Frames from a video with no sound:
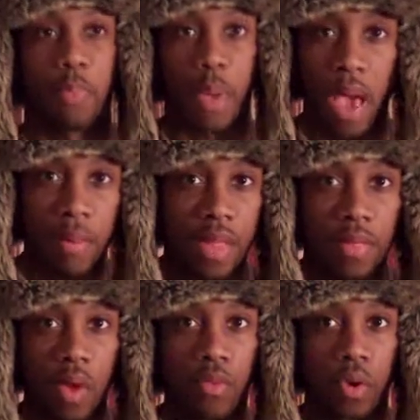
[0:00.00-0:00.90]

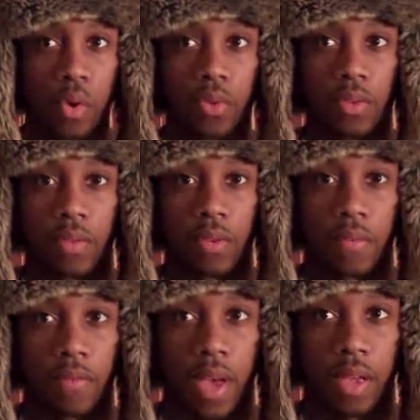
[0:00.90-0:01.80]
Batman never goes into the
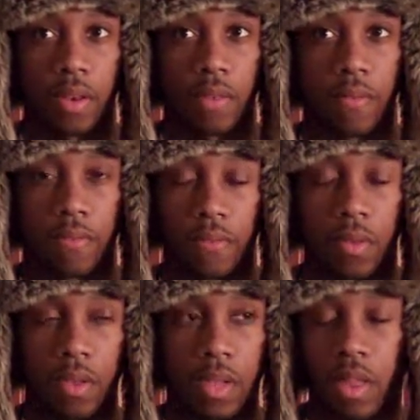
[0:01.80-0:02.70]
fight.
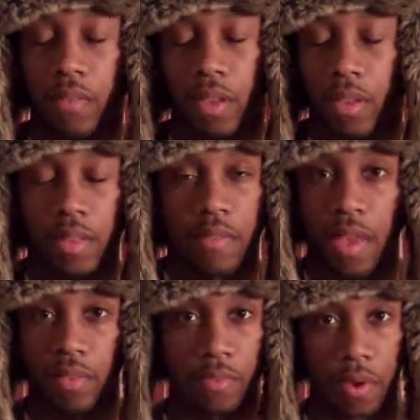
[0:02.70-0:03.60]
He never
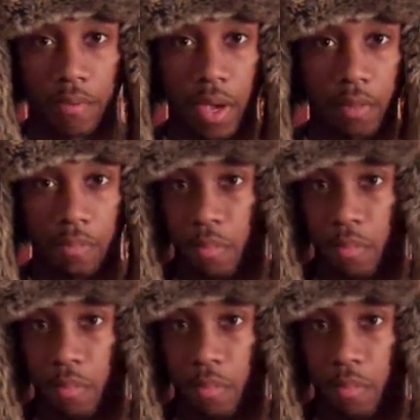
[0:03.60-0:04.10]
has a fair fight.